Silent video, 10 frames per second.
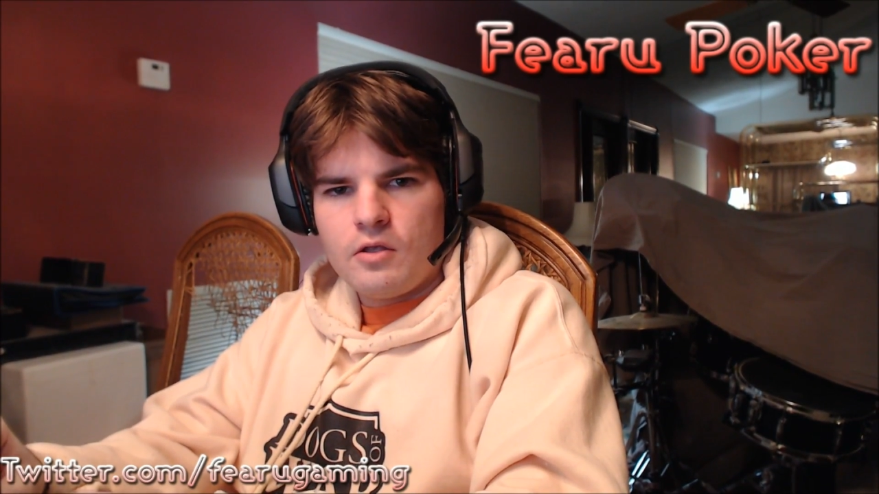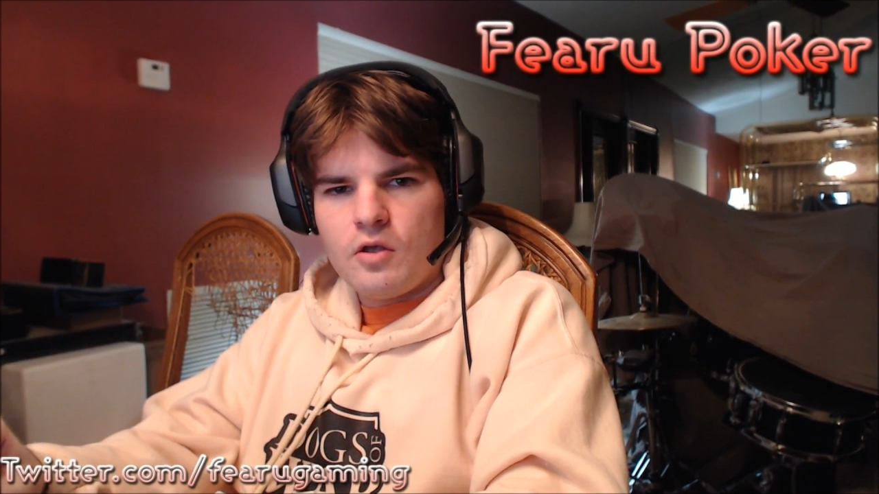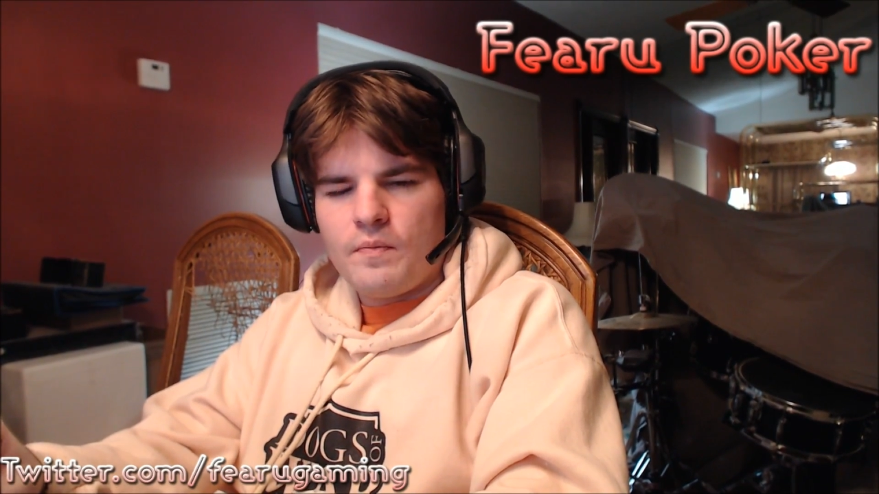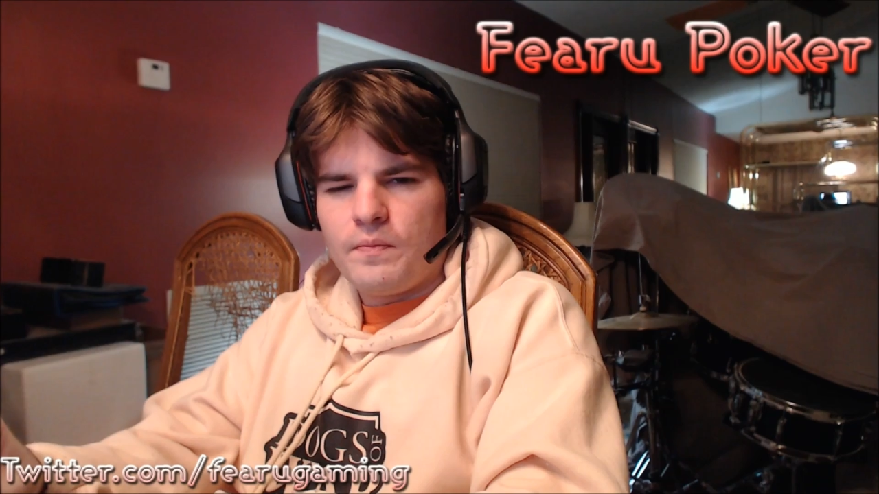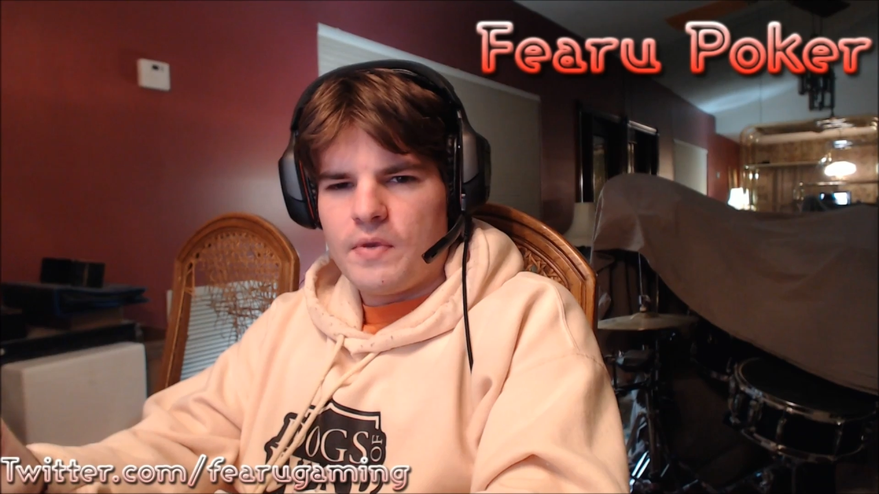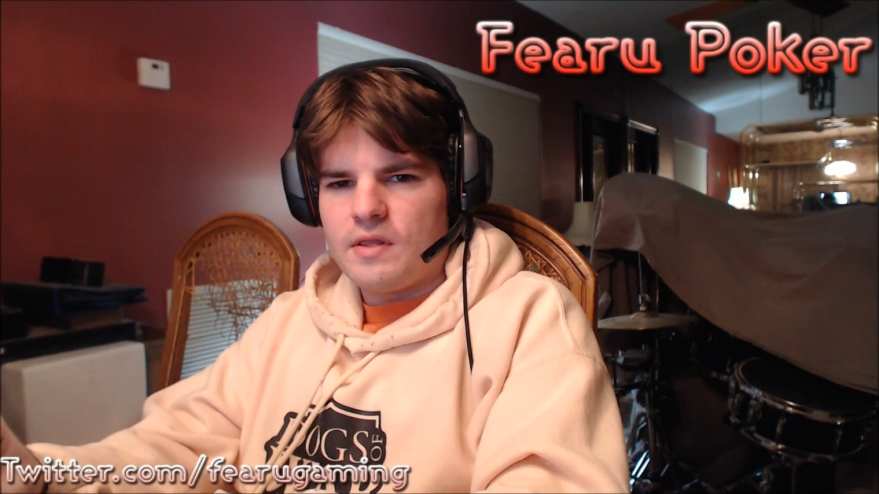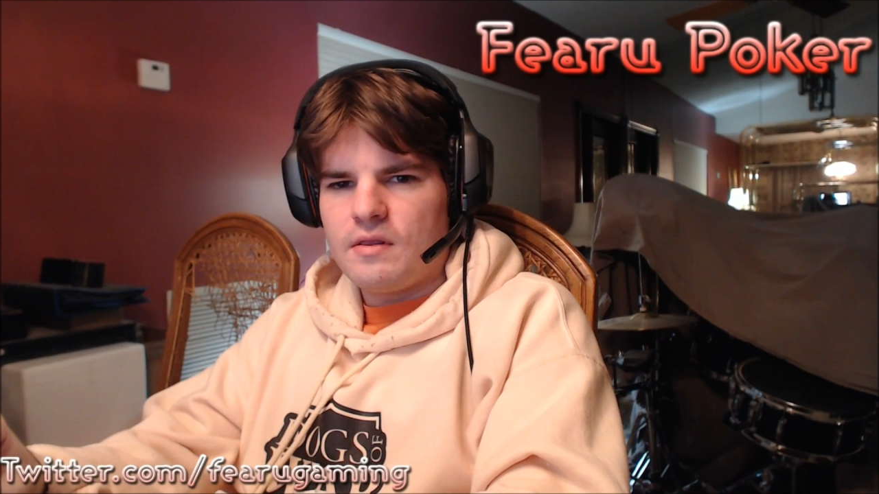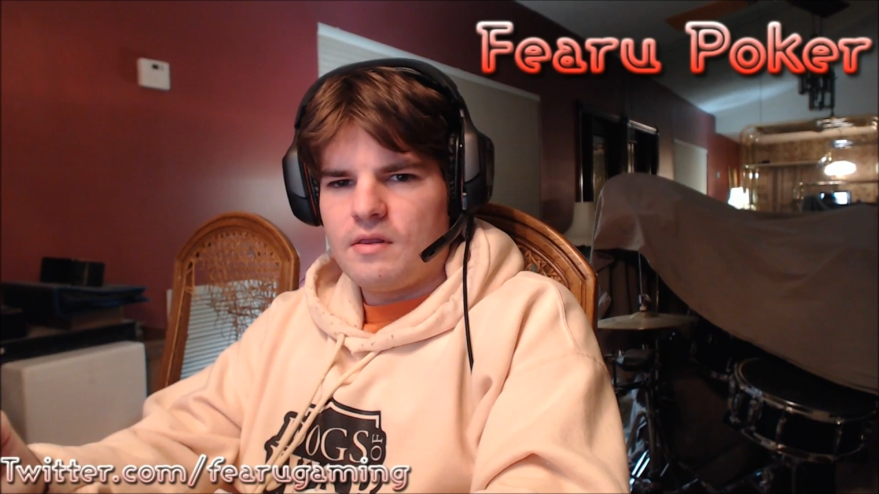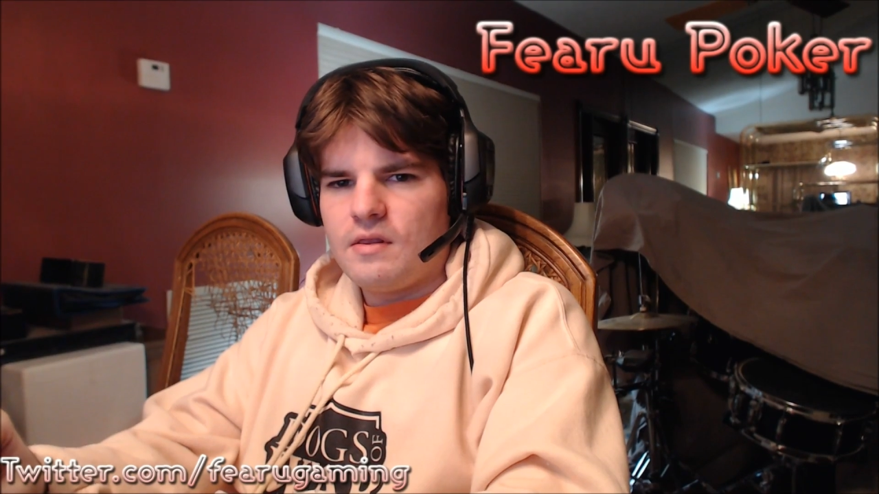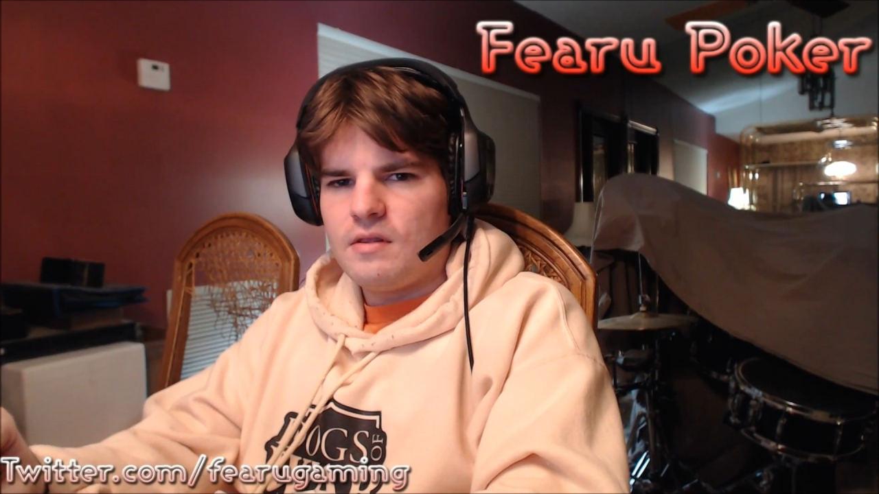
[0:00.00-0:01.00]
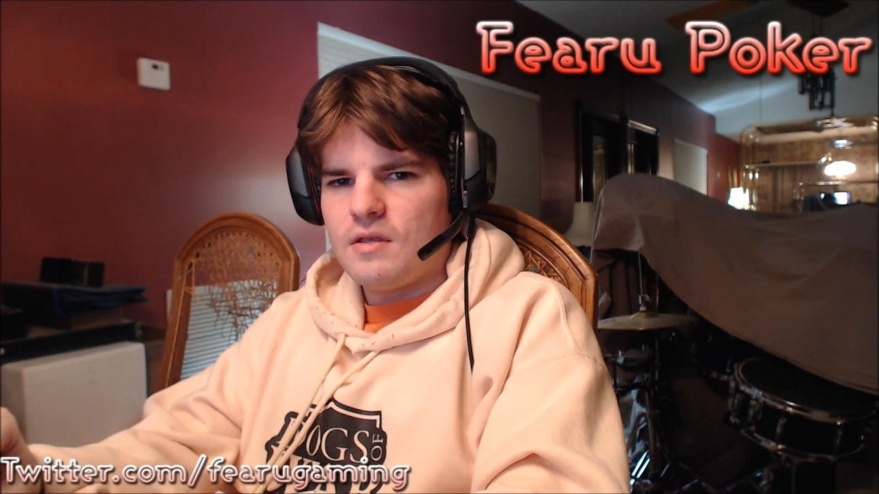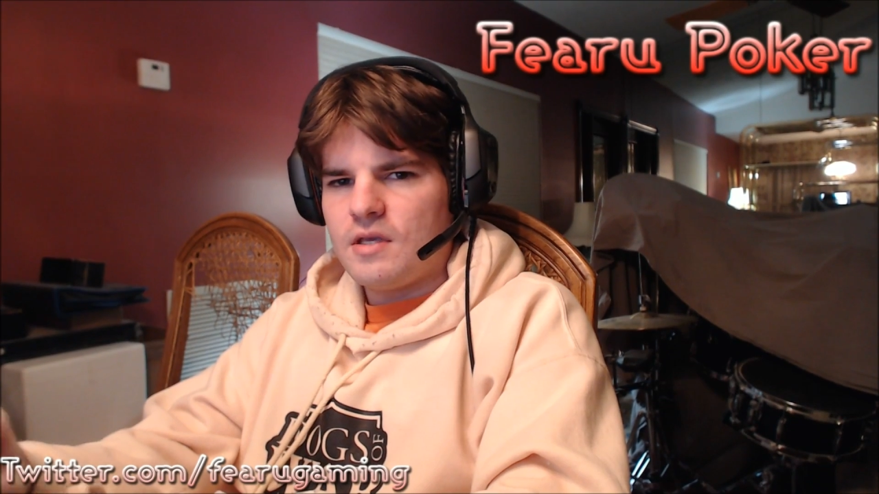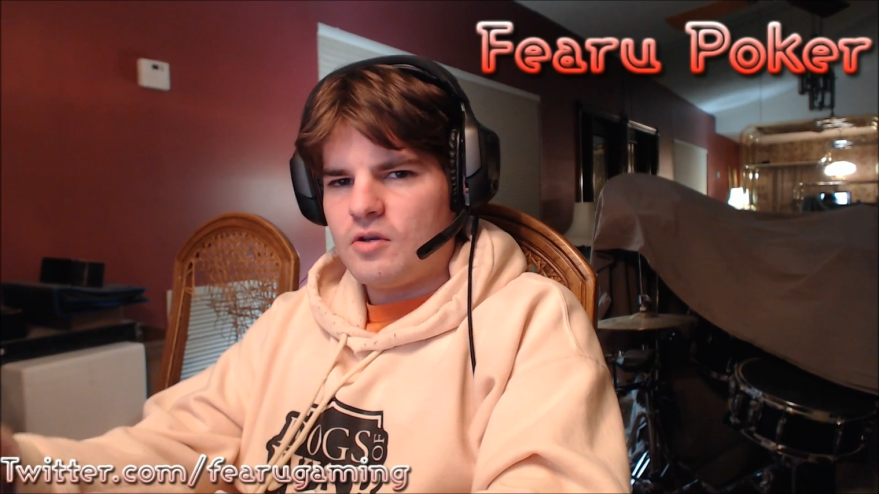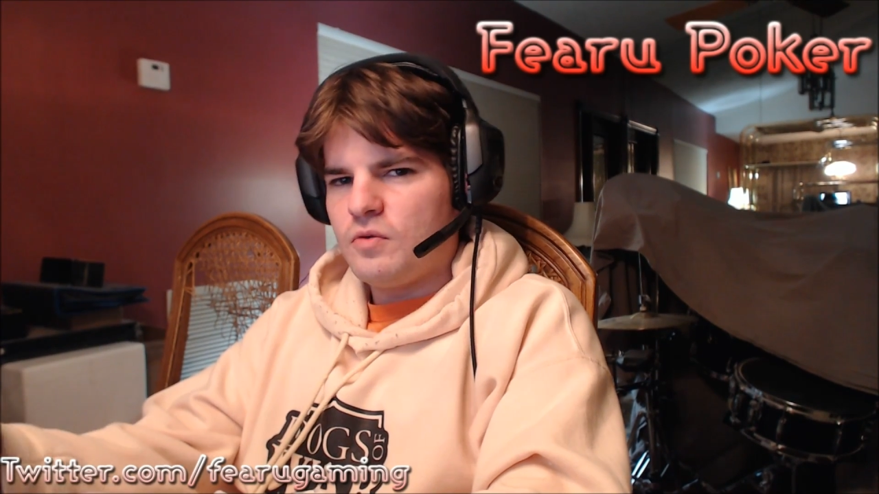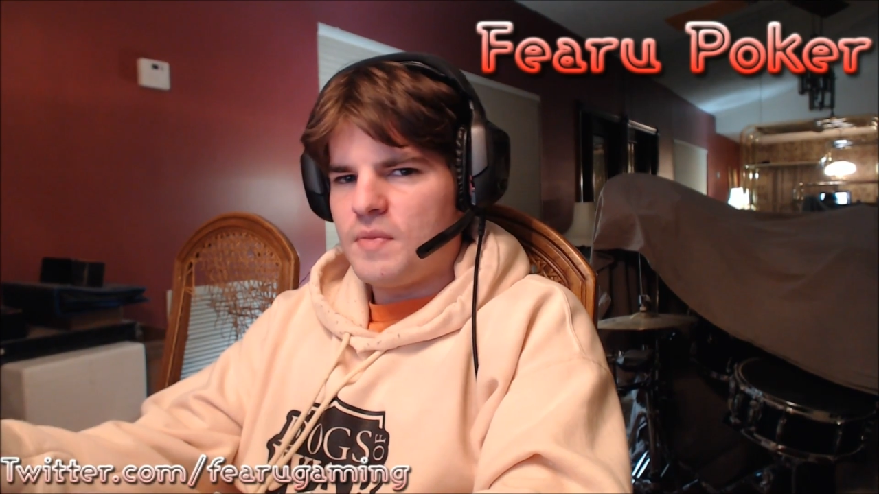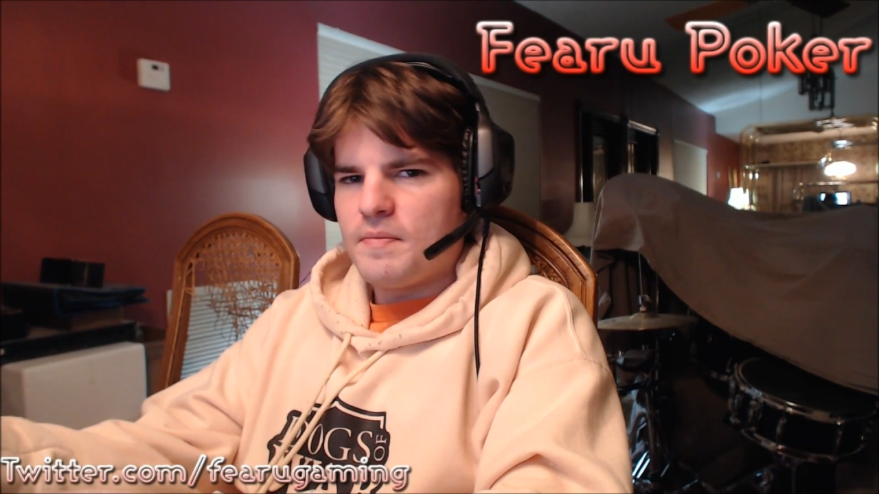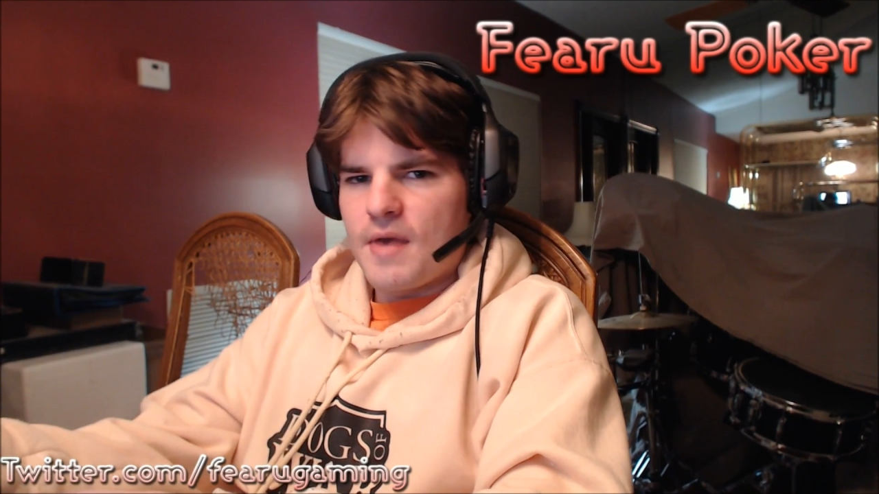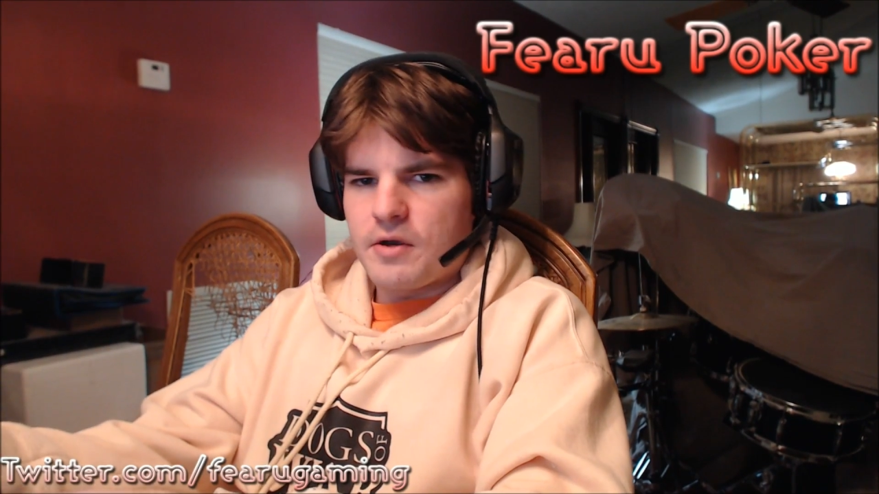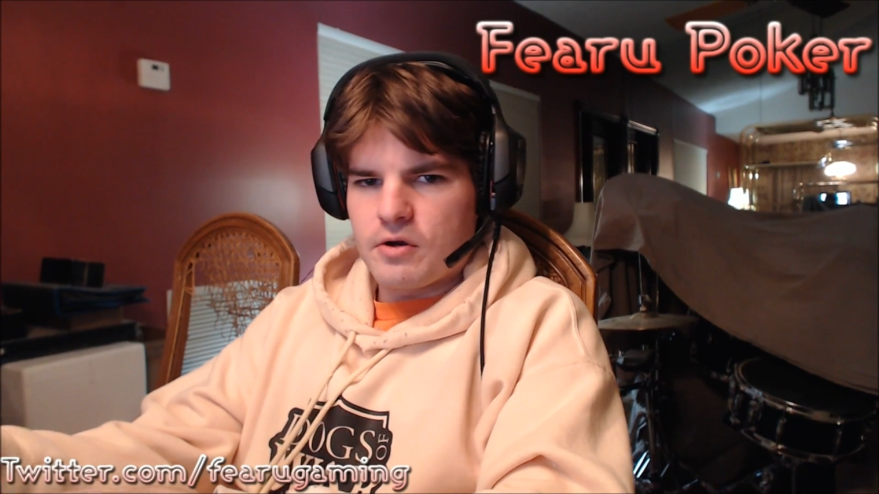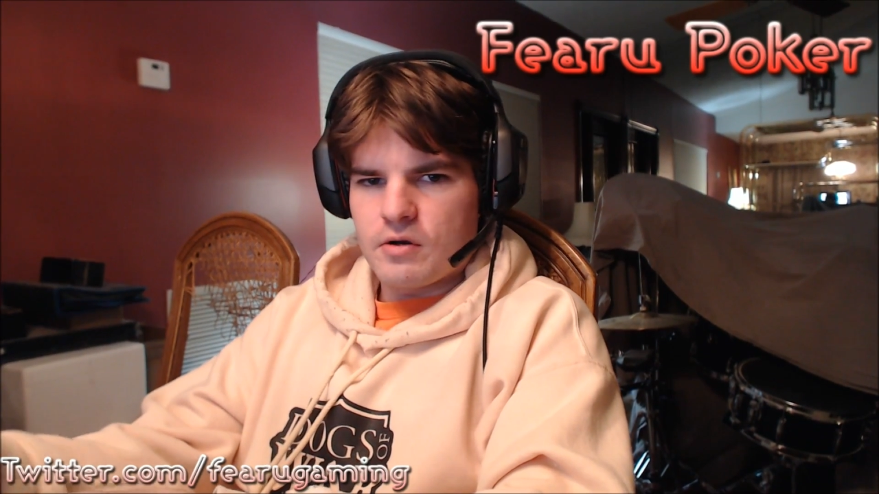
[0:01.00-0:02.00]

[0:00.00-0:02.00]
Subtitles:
but it could be better.